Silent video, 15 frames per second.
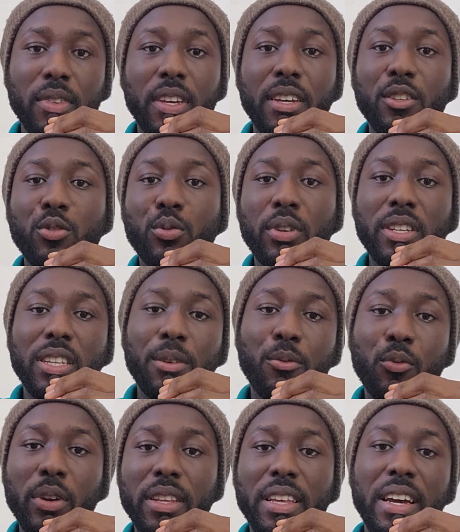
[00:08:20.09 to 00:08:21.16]
and showing them
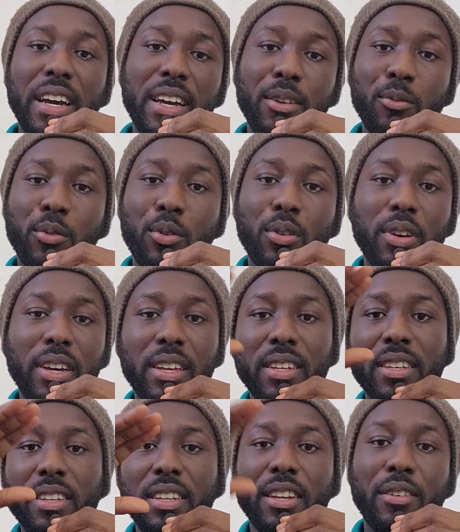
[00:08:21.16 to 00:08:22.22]
where they had wrong
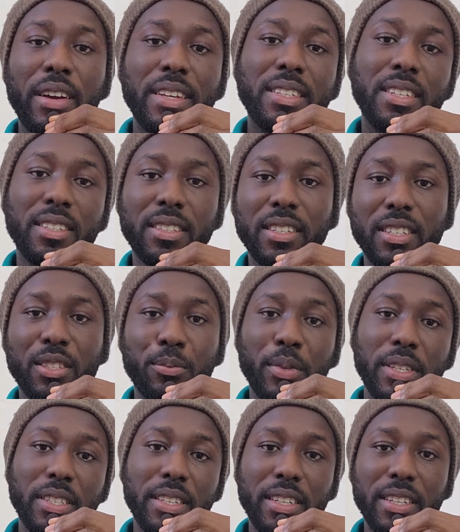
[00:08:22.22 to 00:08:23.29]
and the right answers
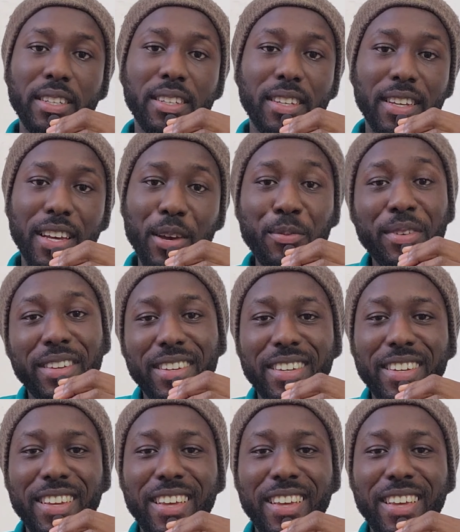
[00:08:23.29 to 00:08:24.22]
basically. I mean,